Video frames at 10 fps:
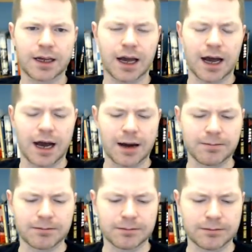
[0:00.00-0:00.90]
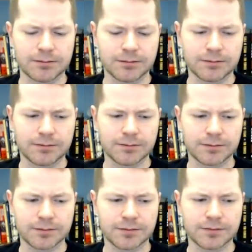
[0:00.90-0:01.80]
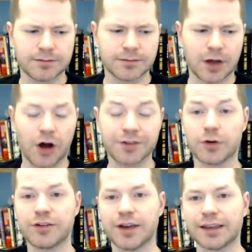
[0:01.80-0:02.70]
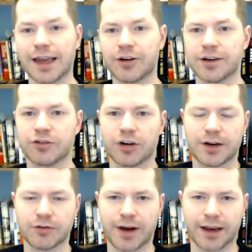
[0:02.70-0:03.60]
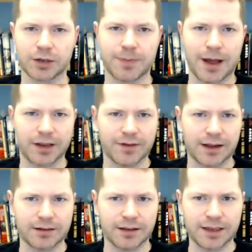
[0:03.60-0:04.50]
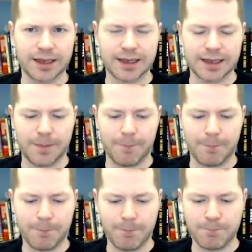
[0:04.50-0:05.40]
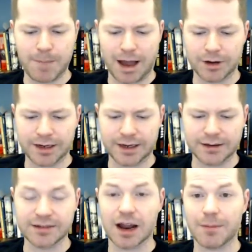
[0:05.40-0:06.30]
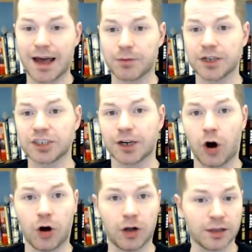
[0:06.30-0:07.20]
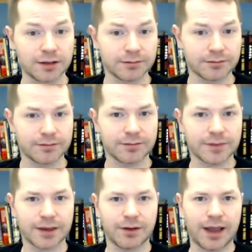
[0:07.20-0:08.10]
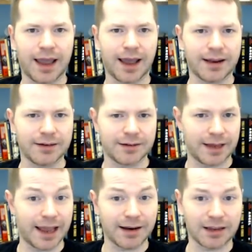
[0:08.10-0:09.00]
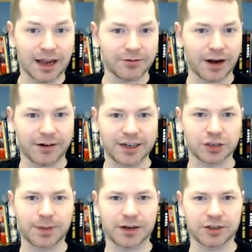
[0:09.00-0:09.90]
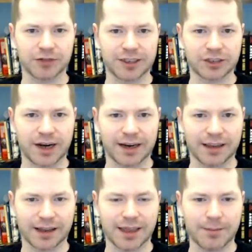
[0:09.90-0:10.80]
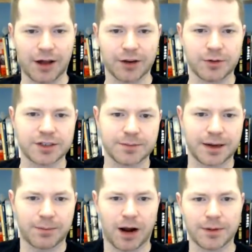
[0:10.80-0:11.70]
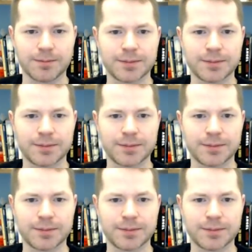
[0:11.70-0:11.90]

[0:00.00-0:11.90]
Um, also, as you get later in the tournament in a regular bounty event, the bounty does not matter much at all. And again, a lot of recreational players are really trying to collect that bounty, which is a big problem.